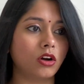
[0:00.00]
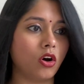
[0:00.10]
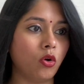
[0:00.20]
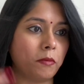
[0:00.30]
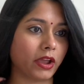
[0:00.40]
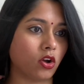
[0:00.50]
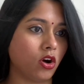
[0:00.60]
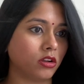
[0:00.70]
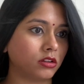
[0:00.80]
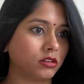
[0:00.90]
Oh, my
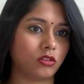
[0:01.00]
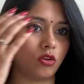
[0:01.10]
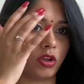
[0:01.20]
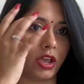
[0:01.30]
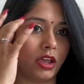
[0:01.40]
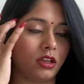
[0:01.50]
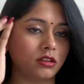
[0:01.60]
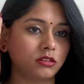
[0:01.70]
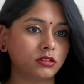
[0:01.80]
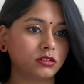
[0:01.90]
God. Okay,
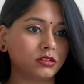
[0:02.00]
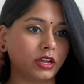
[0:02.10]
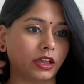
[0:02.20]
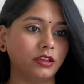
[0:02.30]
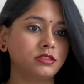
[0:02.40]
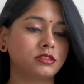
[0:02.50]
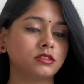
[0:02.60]
I guess.